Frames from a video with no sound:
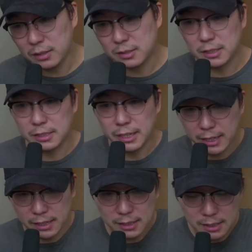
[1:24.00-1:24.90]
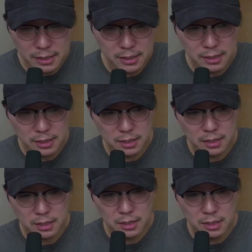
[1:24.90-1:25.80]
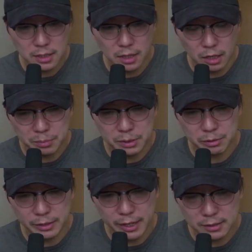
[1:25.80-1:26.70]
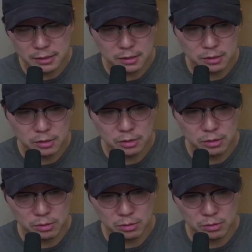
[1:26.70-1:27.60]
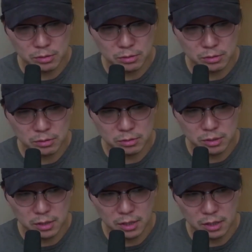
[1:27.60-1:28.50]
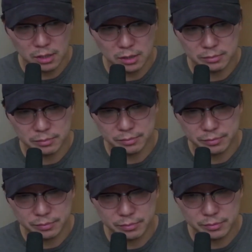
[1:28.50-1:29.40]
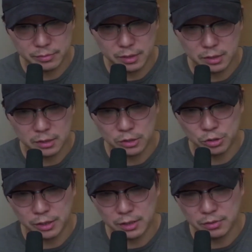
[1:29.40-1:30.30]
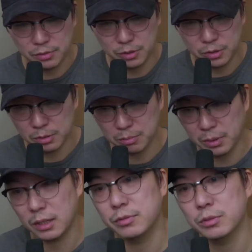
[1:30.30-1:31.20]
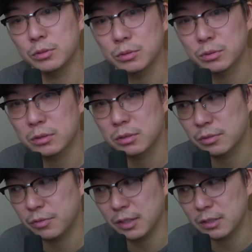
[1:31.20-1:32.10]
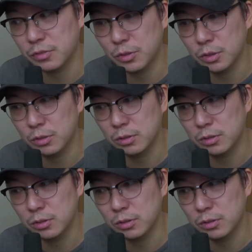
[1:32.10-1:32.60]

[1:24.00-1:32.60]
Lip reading: today I'll be reacting to the trailer for Marvel's Phase 4.